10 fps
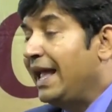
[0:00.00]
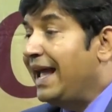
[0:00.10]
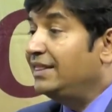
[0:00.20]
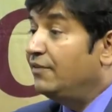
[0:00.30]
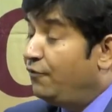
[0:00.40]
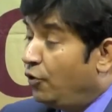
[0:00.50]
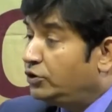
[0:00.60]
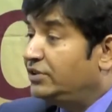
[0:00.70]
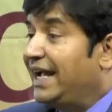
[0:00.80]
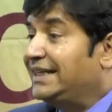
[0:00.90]
And the
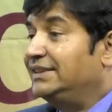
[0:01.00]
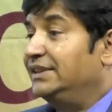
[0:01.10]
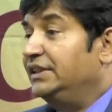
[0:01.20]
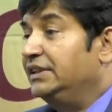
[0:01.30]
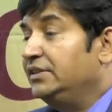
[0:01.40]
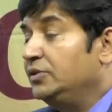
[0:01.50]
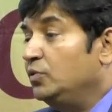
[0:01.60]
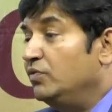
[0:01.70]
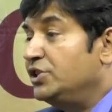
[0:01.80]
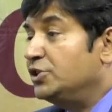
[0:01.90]
fourth category,
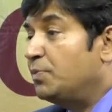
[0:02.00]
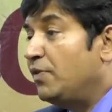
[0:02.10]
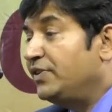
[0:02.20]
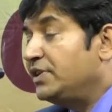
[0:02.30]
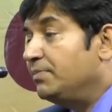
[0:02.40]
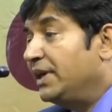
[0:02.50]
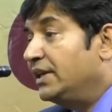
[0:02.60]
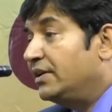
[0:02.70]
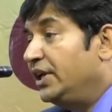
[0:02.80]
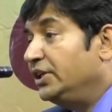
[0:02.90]
which is profited by
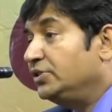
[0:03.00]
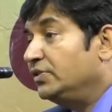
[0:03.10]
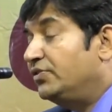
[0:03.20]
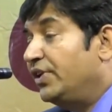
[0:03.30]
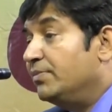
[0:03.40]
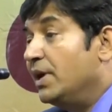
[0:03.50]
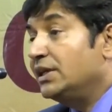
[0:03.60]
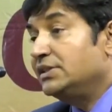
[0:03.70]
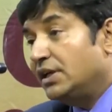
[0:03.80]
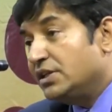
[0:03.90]
the creation of the
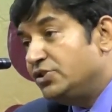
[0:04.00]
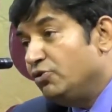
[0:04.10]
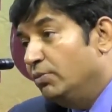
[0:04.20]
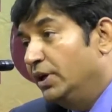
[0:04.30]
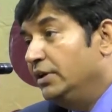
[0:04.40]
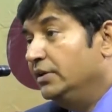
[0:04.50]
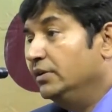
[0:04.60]
trademark, is the consumer.